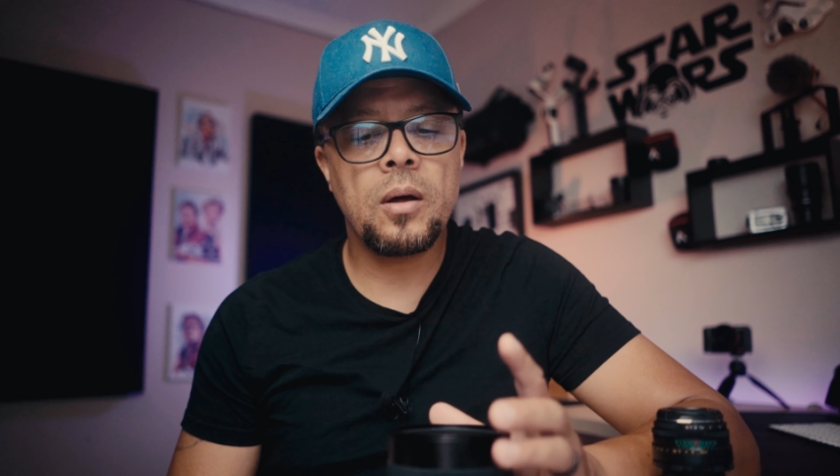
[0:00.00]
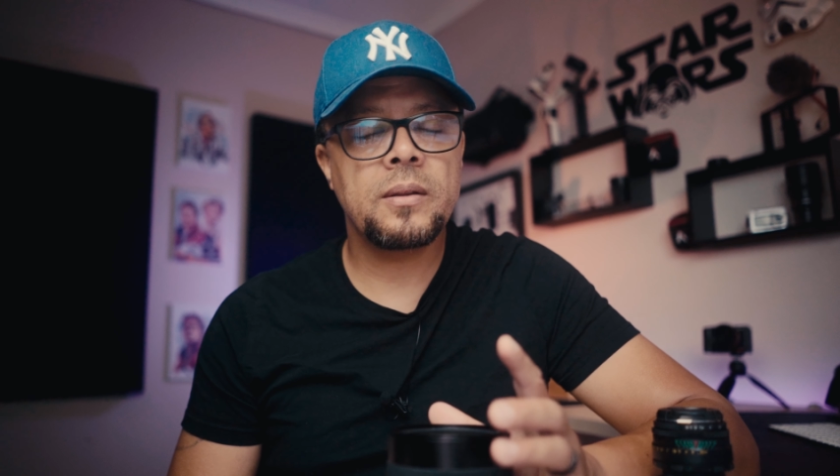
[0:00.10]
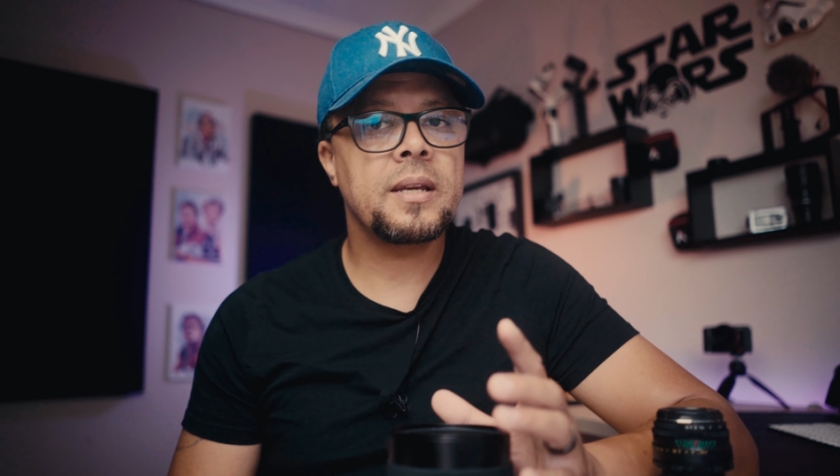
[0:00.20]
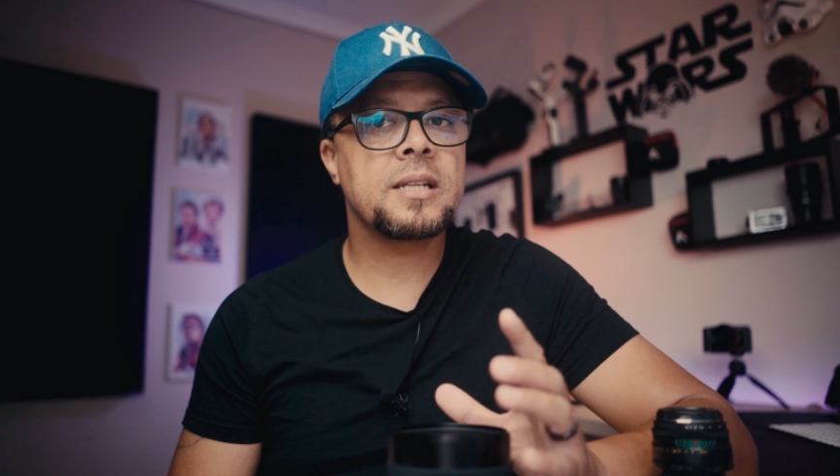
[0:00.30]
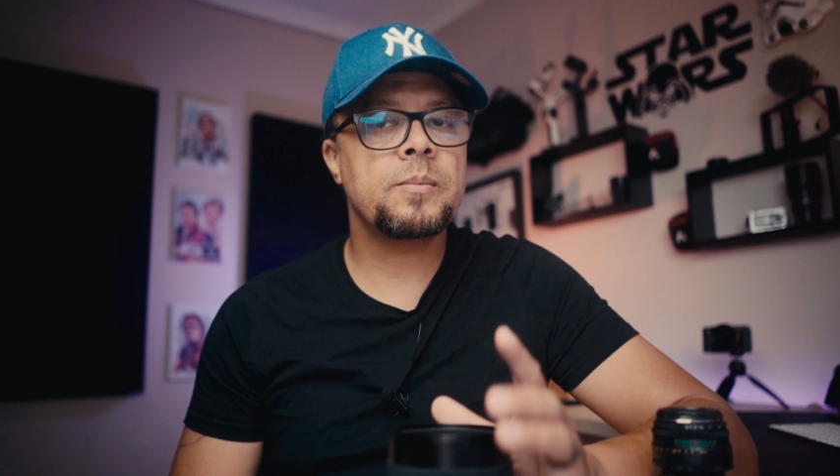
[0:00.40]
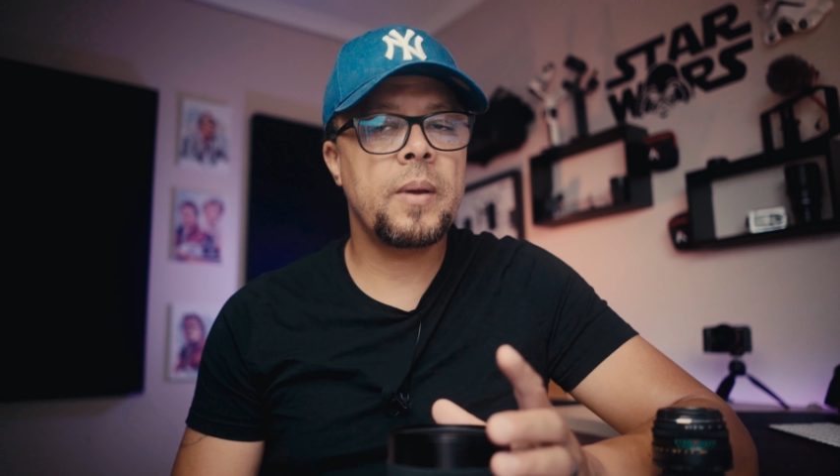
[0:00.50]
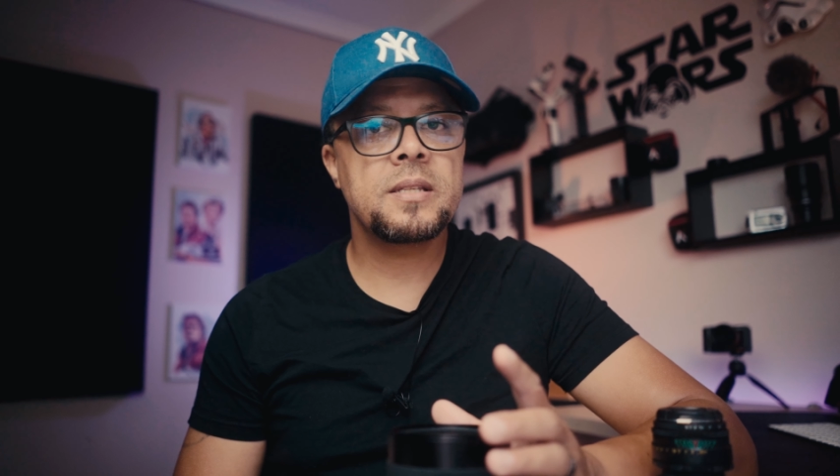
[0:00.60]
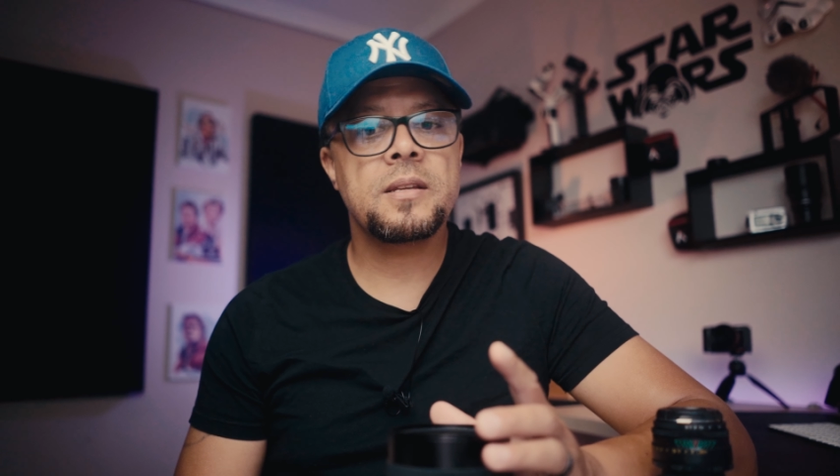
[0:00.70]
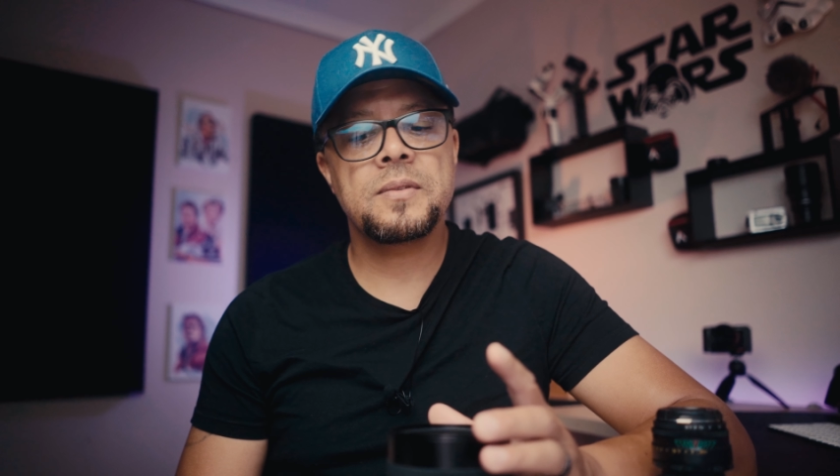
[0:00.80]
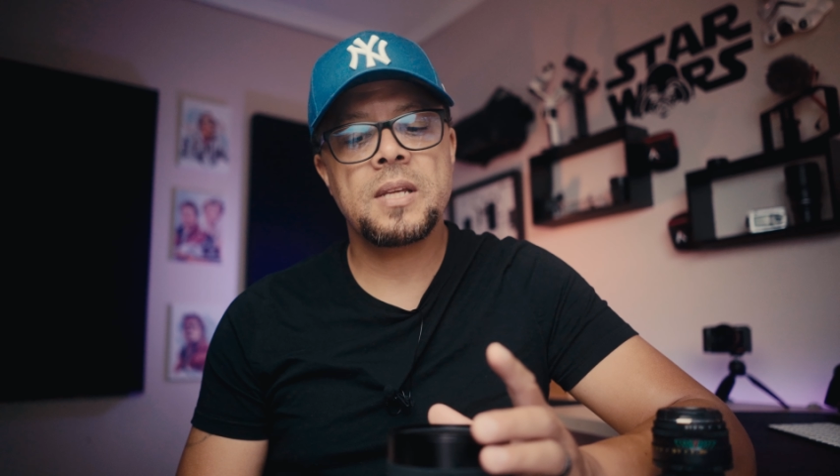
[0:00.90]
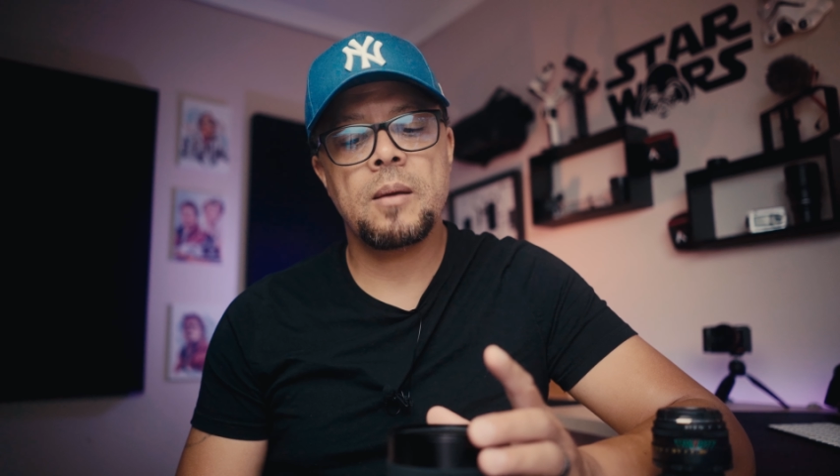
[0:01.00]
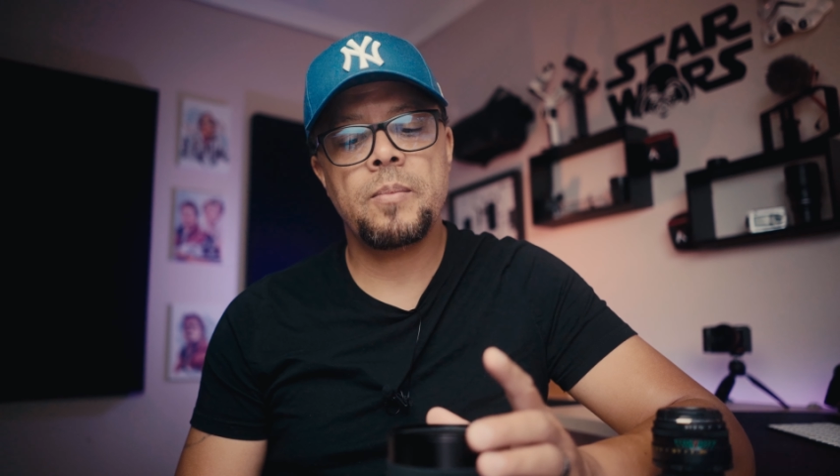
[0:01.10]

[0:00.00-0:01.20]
on the expensive side,